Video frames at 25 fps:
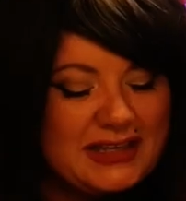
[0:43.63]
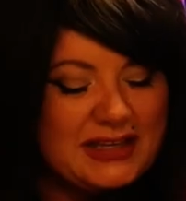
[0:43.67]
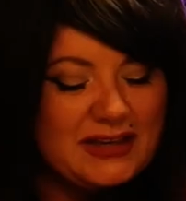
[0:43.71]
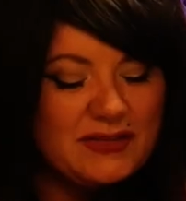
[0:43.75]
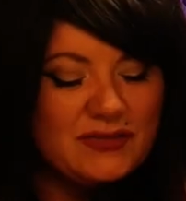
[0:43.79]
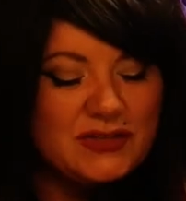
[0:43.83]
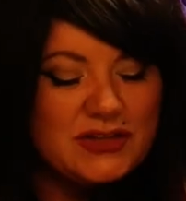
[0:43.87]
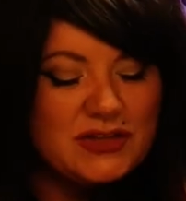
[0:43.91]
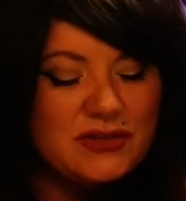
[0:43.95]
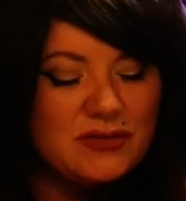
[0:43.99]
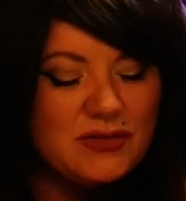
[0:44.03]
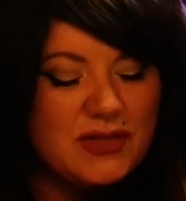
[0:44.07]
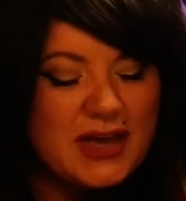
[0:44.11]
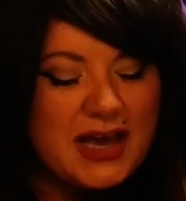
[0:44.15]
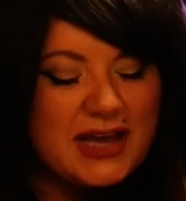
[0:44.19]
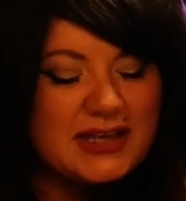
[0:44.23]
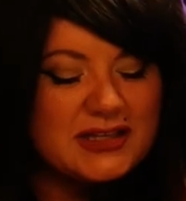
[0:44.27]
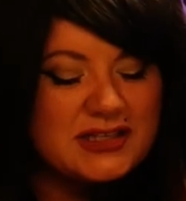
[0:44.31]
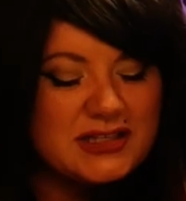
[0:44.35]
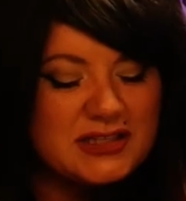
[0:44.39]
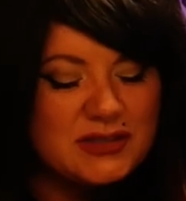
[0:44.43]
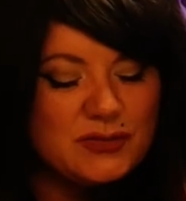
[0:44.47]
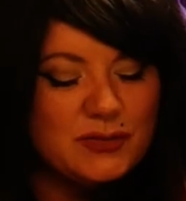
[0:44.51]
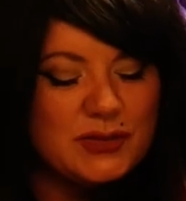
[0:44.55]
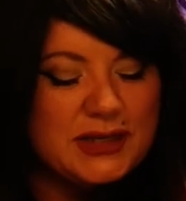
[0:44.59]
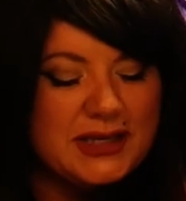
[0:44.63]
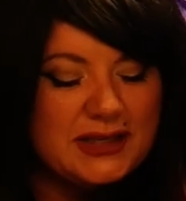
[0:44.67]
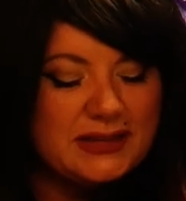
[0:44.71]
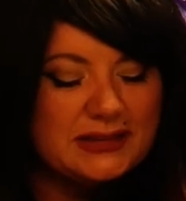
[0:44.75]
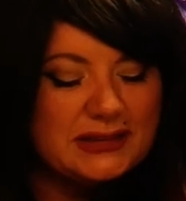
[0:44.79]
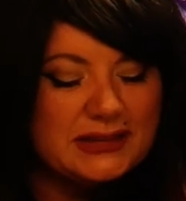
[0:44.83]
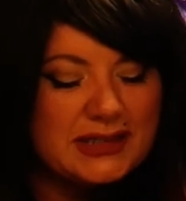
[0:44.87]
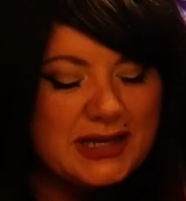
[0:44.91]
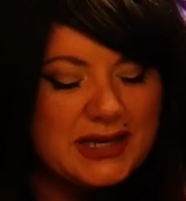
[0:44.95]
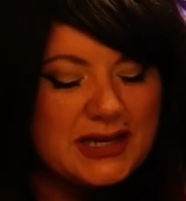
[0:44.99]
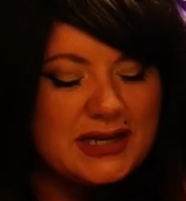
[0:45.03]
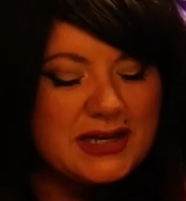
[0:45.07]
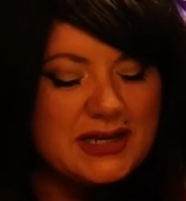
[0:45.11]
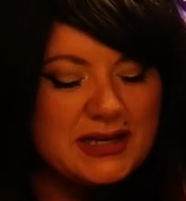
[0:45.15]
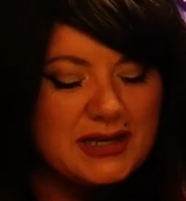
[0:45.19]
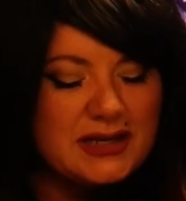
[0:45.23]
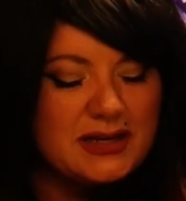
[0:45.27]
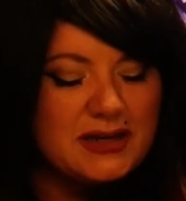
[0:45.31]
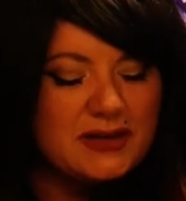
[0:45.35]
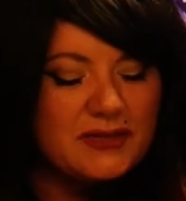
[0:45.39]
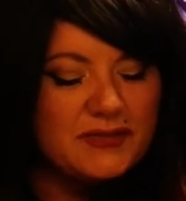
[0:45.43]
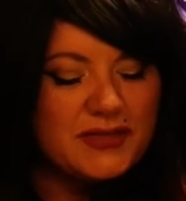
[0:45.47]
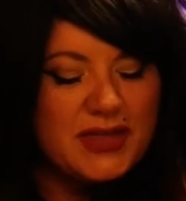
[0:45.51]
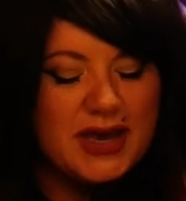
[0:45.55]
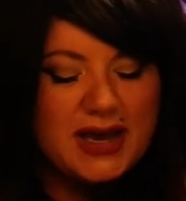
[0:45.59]
giving you that sweet
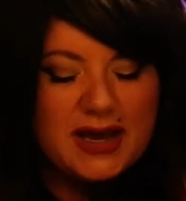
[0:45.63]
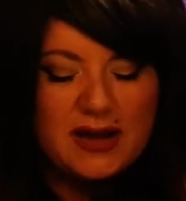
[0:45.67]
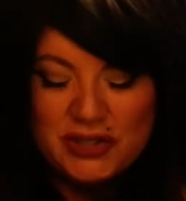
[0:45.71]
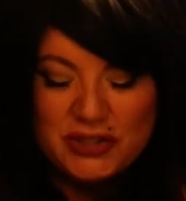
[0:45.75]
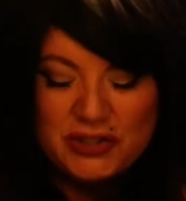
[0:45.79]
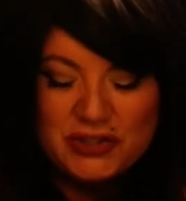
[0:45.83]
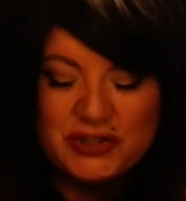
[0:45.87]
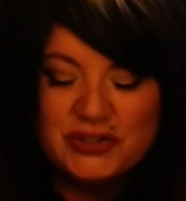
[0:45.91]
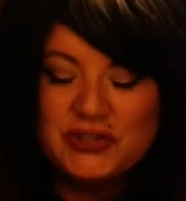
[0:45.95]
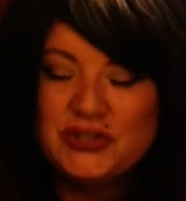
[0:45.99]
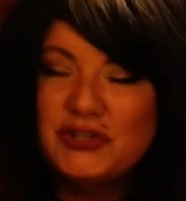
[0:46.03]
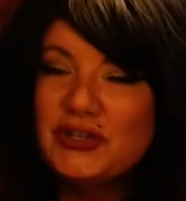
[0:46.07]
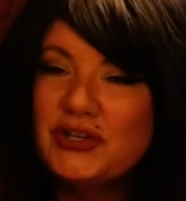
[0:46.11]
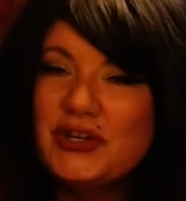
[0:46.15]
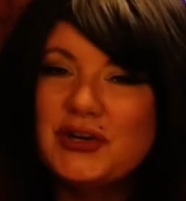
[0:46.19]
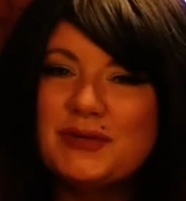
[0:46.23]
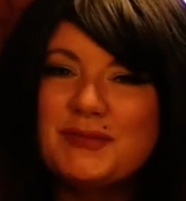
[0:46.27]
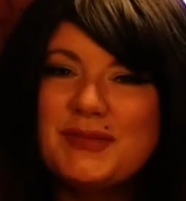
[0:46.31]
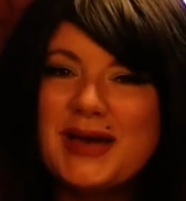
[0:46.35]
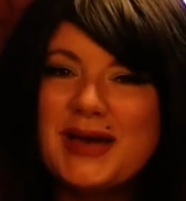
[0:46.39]
love, that sugar